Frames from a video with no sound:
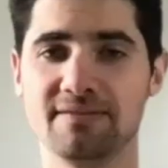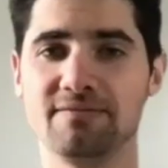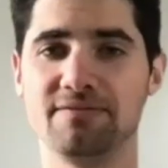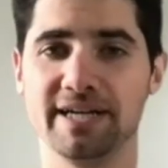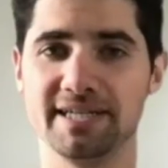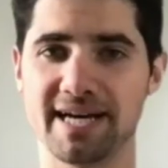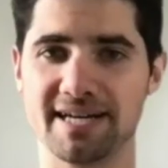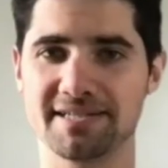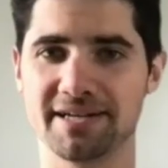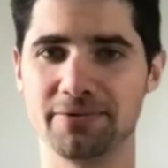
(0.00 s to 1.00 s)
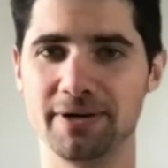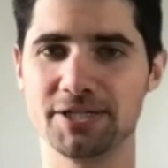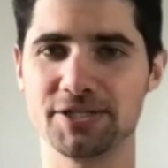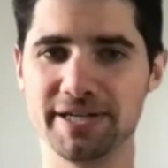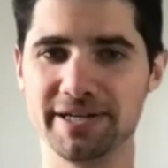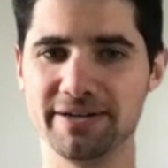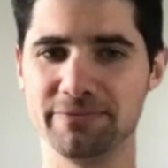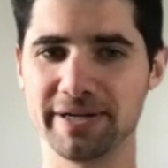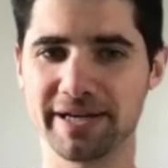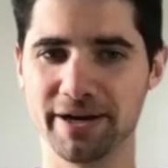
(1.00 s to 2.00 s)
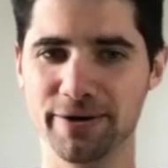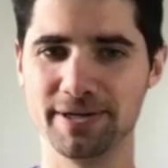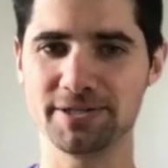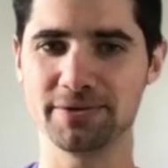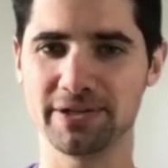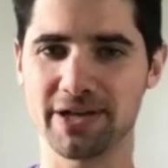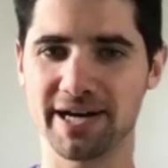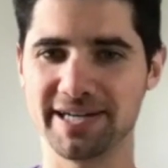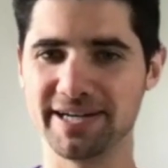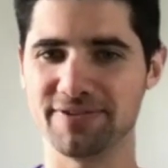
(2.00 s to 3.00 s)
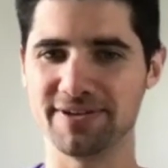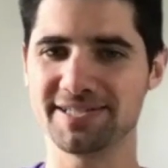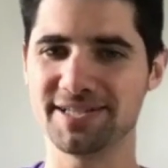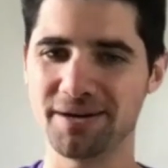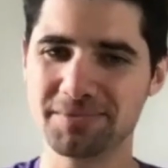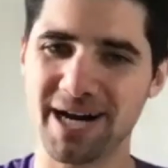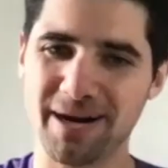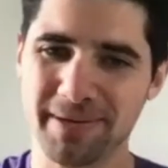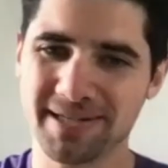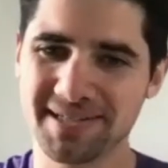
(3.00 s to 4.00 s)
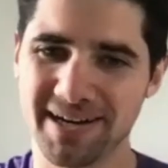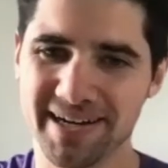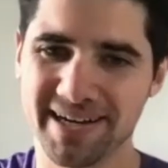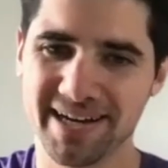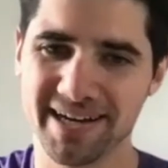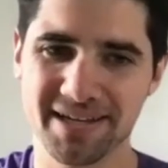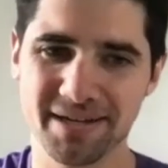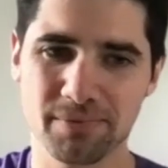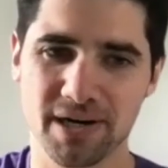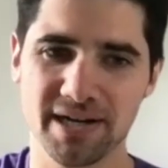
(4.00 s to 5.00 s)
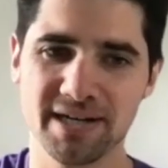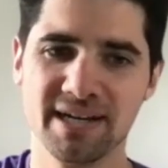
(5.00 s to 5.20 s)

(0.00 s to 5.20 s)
fantastic question. We could go into a lot of different subtopics on it, I think, Brian.